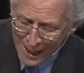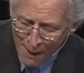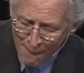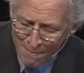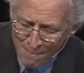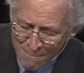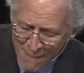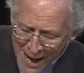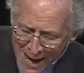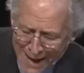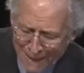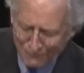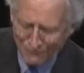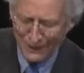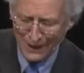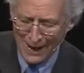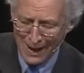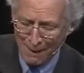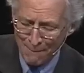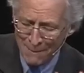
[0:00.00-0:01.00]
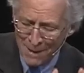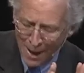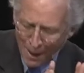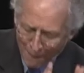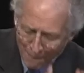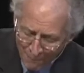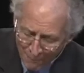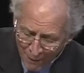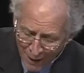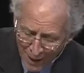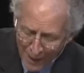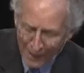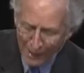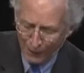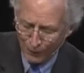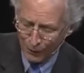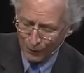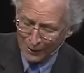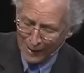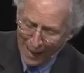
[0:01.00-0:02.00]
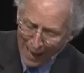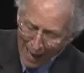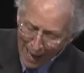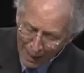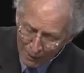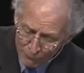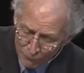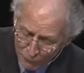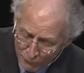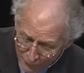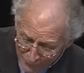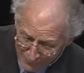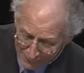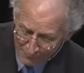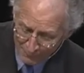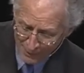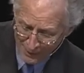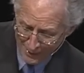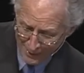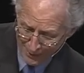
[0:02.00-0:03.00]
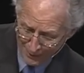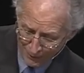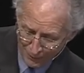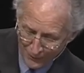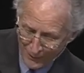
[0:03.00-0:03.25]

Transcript: made them male and female?